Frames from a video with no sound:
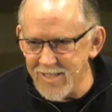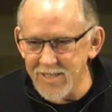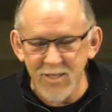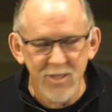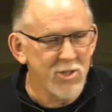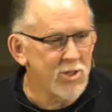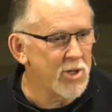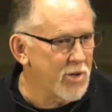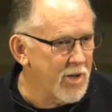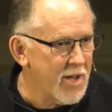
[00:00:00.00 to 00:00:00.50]

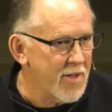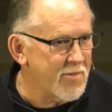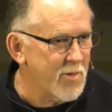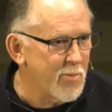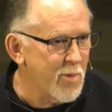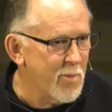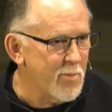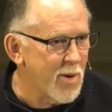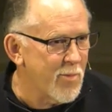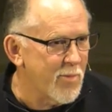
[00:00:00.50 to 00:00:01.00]
Don't have to
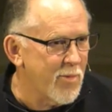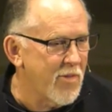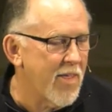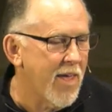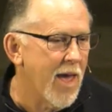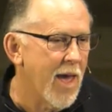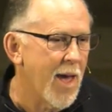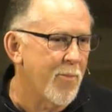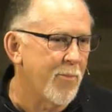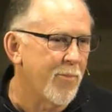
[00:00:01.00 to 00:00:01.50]
remember
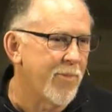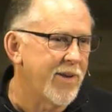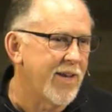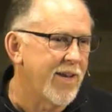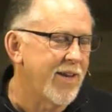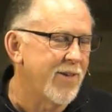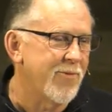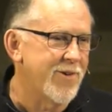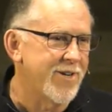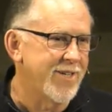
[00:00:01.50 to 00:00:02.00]
that, but
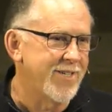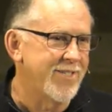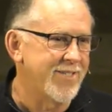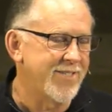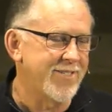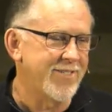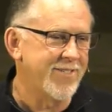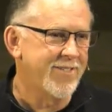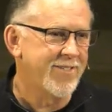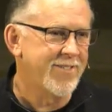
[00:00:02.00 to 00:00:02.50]

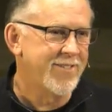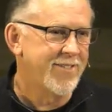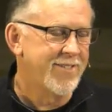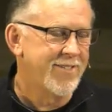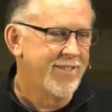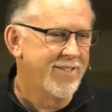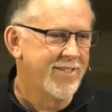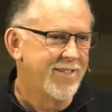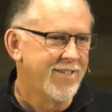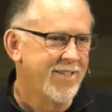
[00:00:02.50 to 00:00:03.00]
anyways,
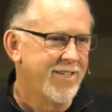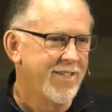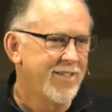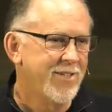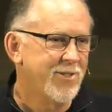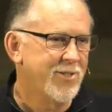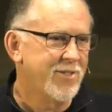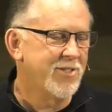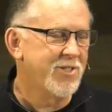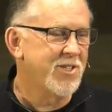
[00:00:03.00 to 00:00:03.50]

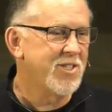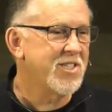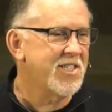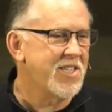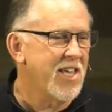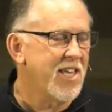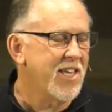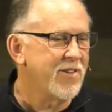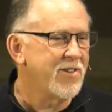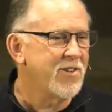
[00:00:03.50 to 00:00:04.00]
just
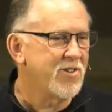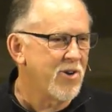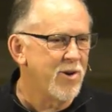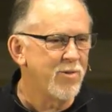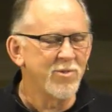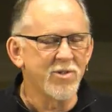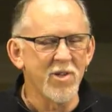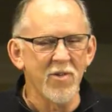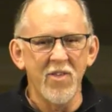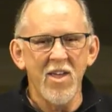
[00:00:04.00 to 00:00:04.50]
think in
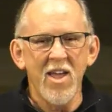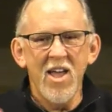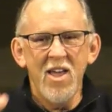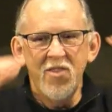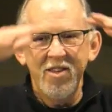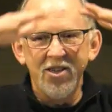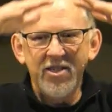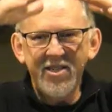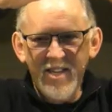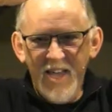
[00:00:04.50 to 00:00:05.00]
terms of
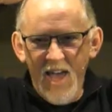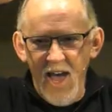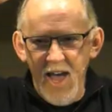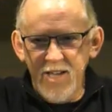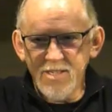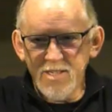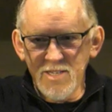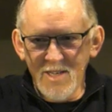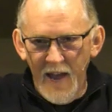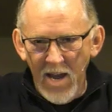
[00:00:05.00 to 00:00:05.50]
this
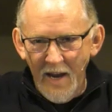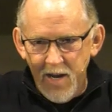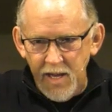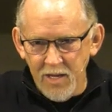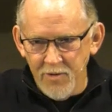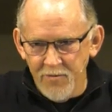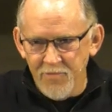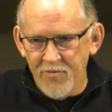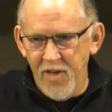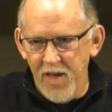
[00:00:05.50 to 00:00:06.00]
cascading
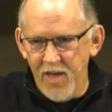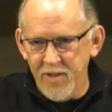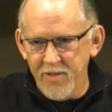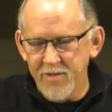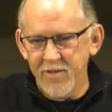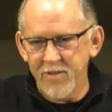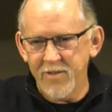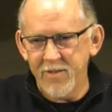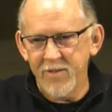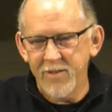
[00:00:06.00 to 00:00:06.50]

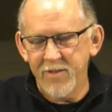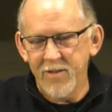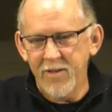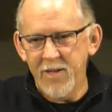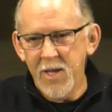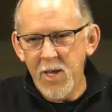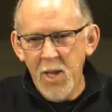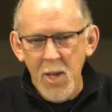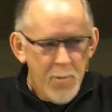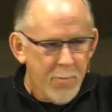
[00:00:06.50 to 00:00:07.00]
effect.
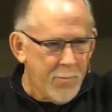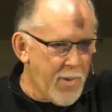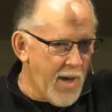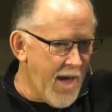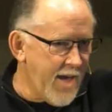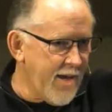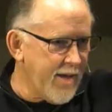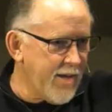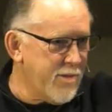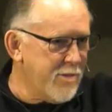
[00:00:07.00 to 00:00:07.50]

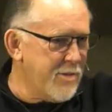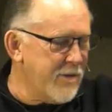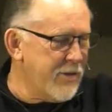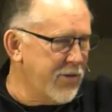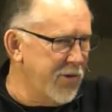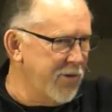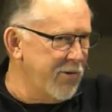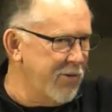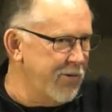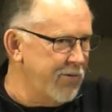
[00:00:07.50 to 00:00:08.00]
Back
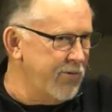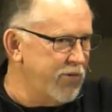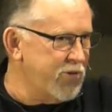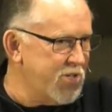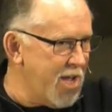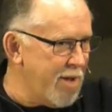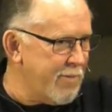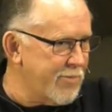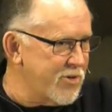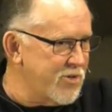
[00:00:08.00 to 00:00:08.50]
through
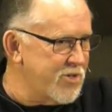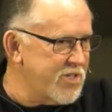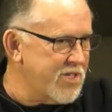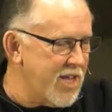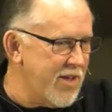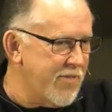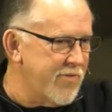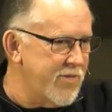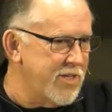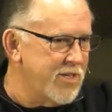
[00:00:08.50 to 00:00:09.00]
chapter
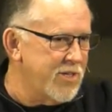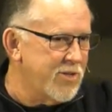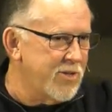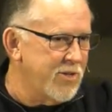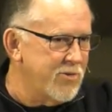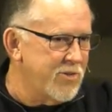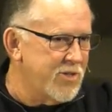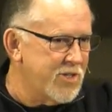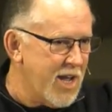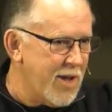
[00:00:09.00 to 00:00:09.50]
7
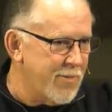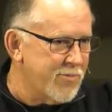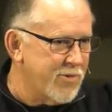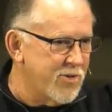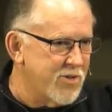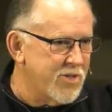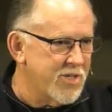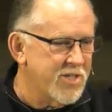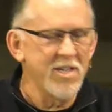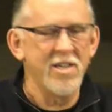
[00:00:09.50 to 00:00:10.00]
to
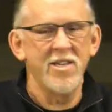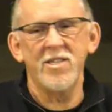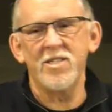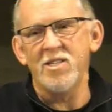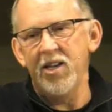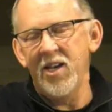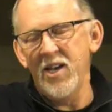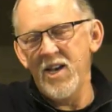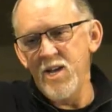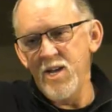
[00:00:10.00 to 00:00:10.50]
chapter
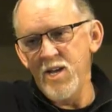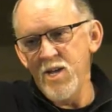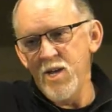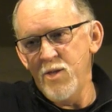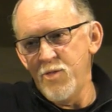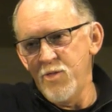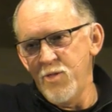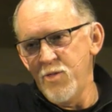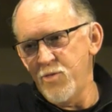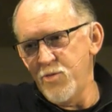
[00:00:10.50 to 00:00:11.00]
6
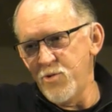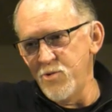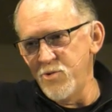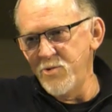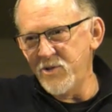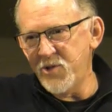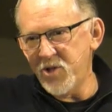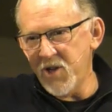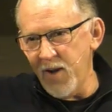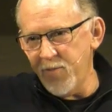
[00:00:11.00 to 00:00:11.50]

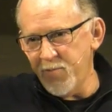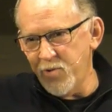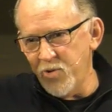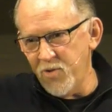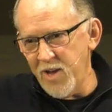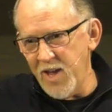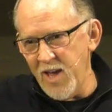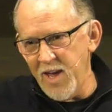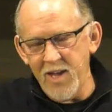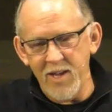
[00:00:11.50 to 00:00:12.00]
through chapter
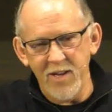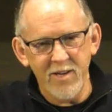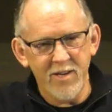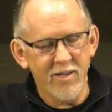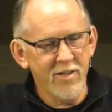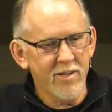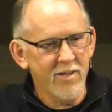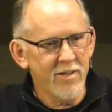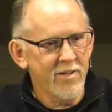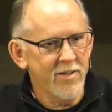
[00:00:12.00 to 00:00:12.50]
8
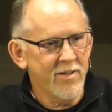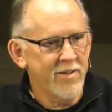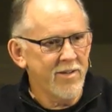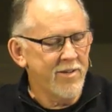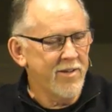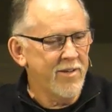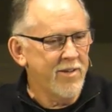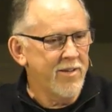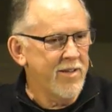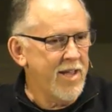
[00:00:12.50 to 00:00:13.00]

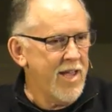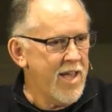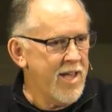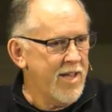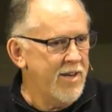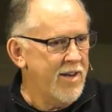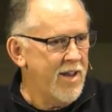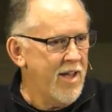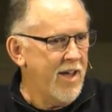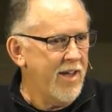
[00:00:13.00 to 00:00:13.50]

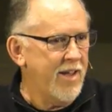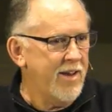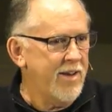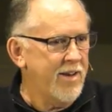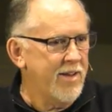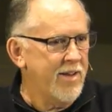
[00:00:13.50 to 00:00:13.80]
and 9.